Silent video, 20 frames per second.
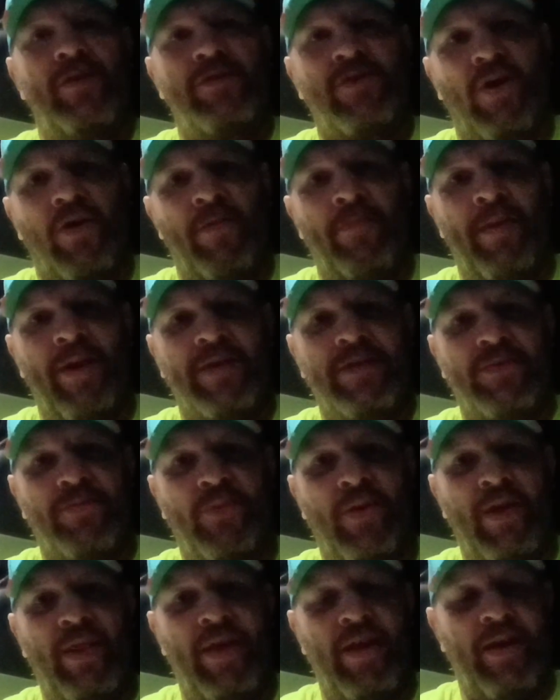started messing
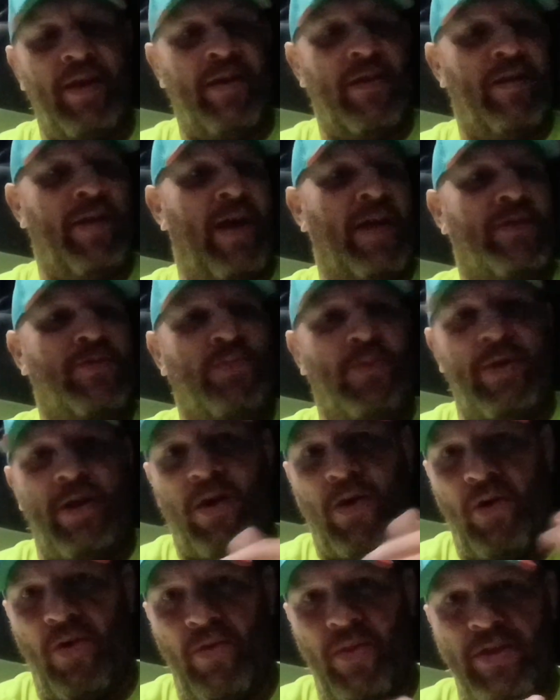with it, and that's when
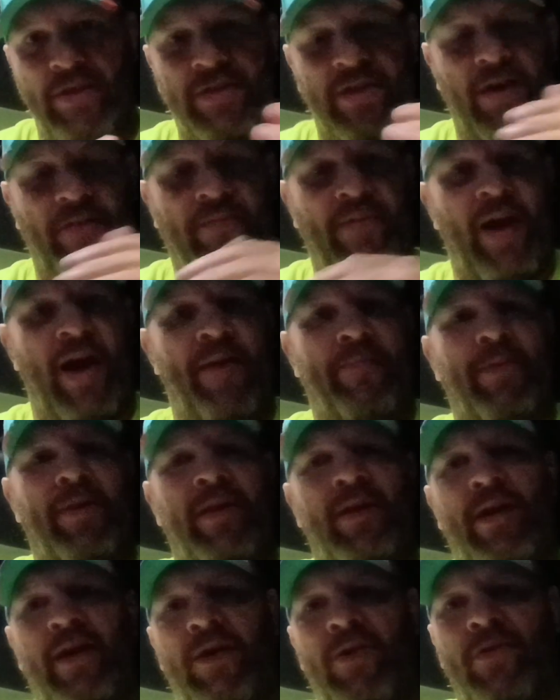all this stuff
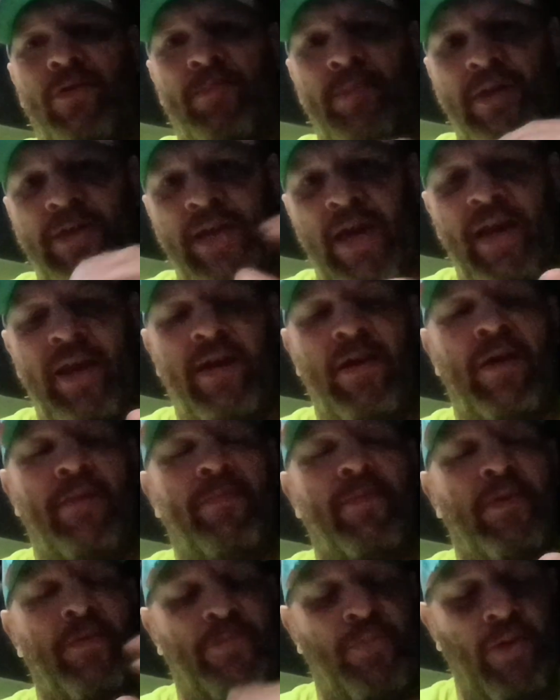happened. I hooked my tank up
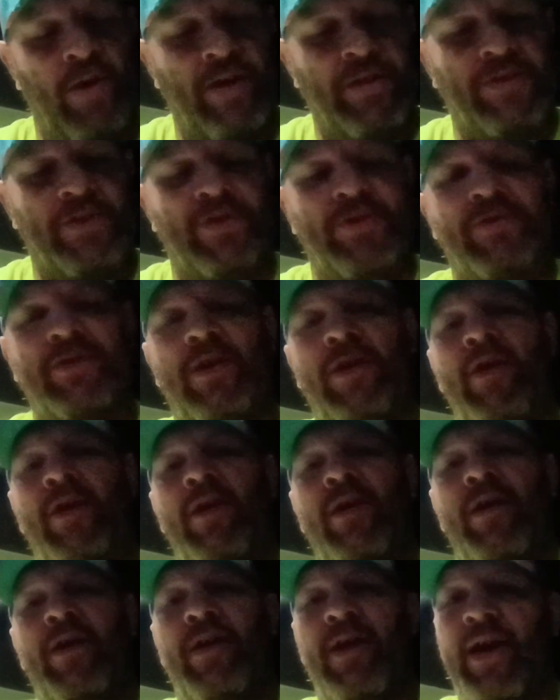with compressors,
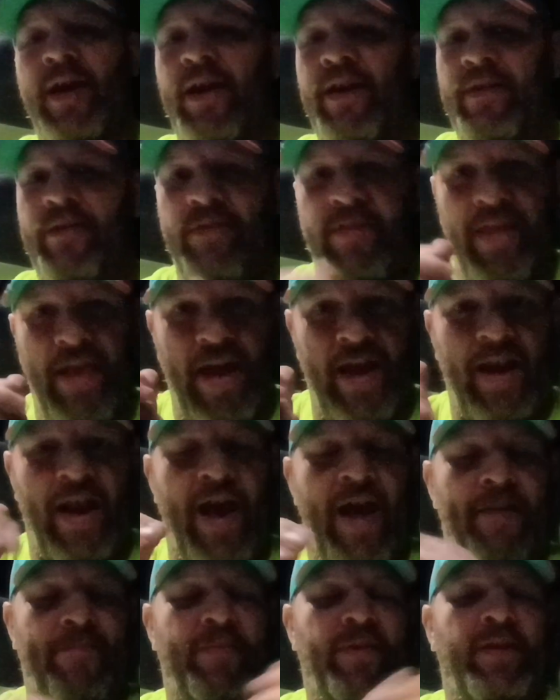and that
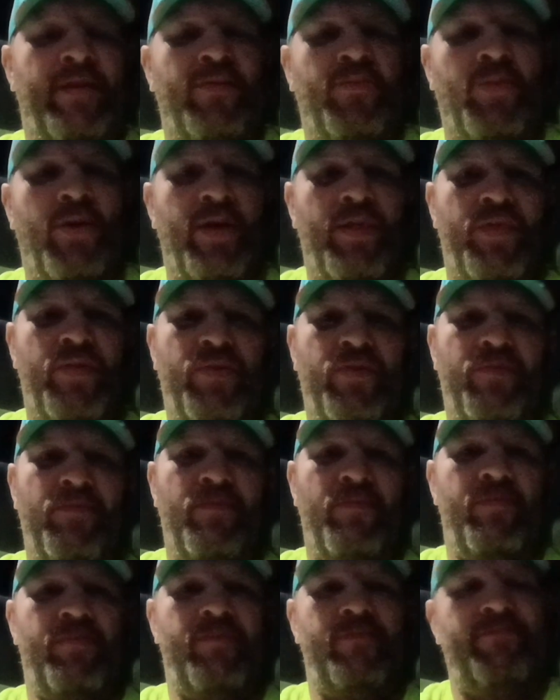happened with,
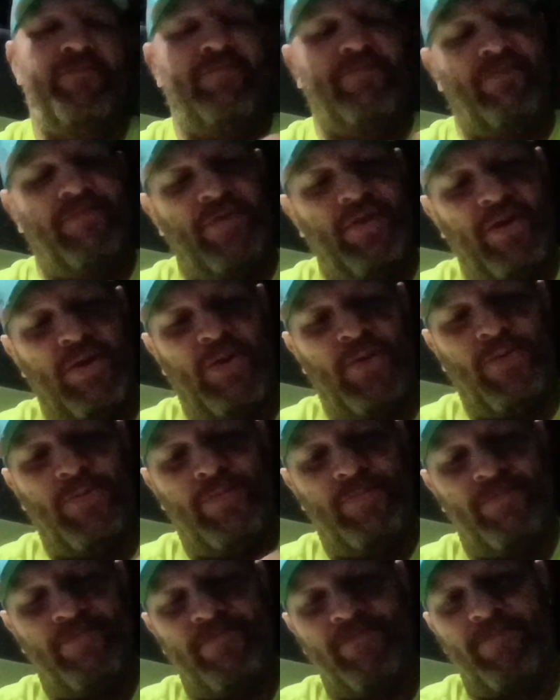you know,
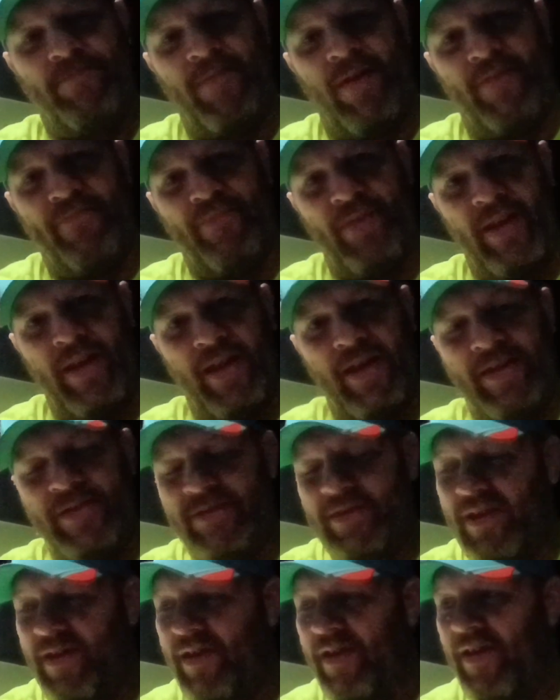my
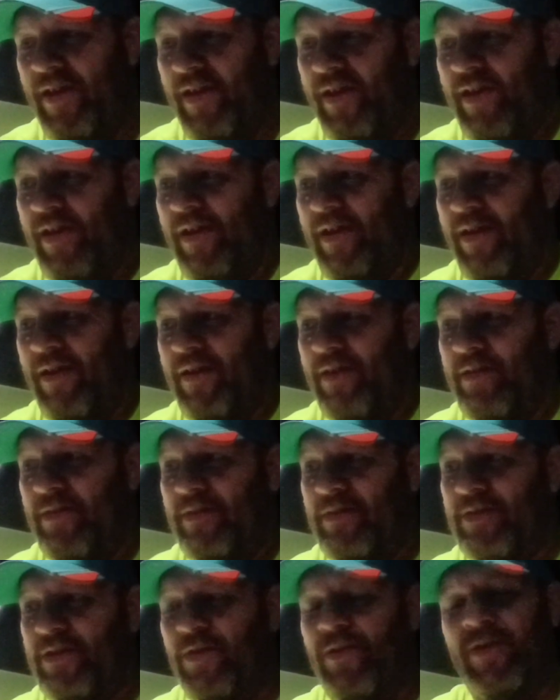fittings.
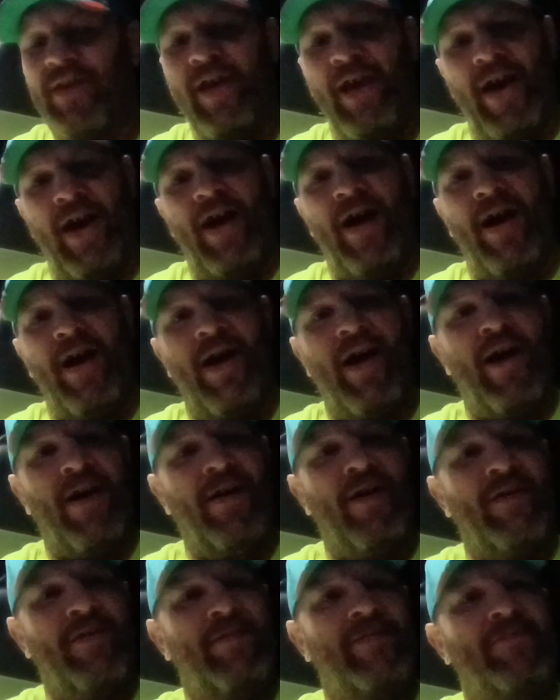So
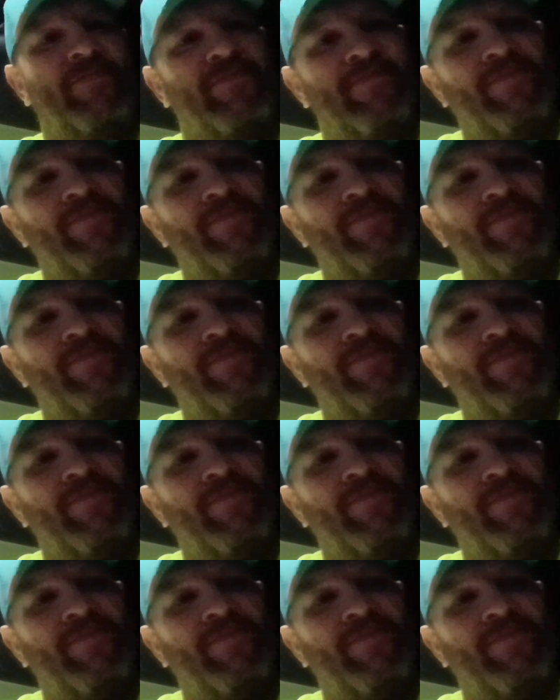yeah, I